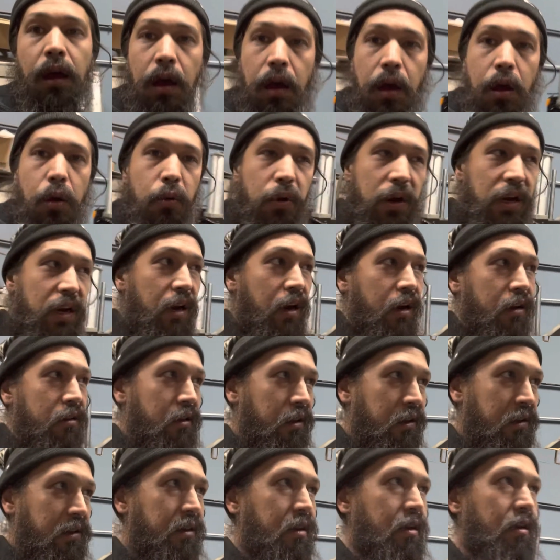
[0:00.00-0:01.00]

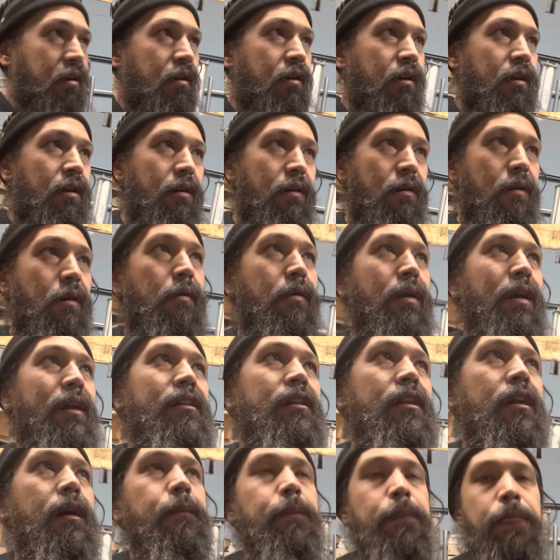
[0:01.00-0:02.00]
Regardless, here's where we ended
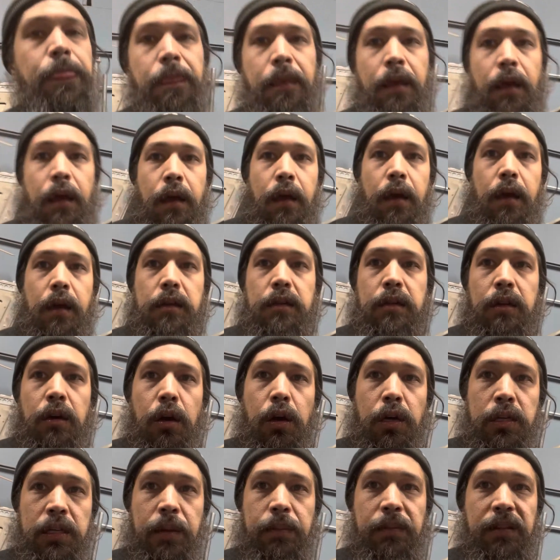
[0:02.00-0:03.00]
up.
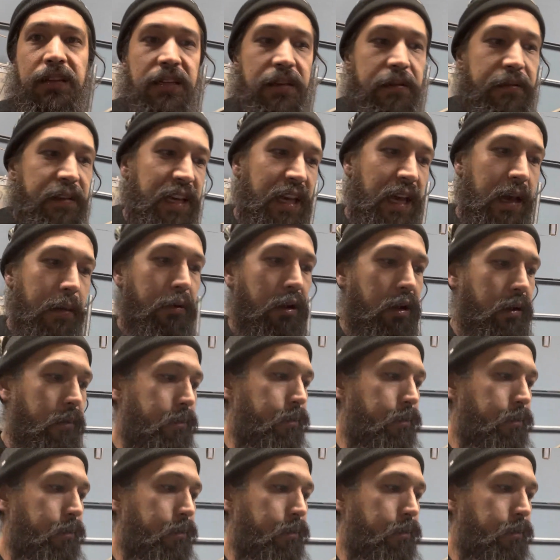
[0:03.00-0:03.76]
Hooked up the TV cable.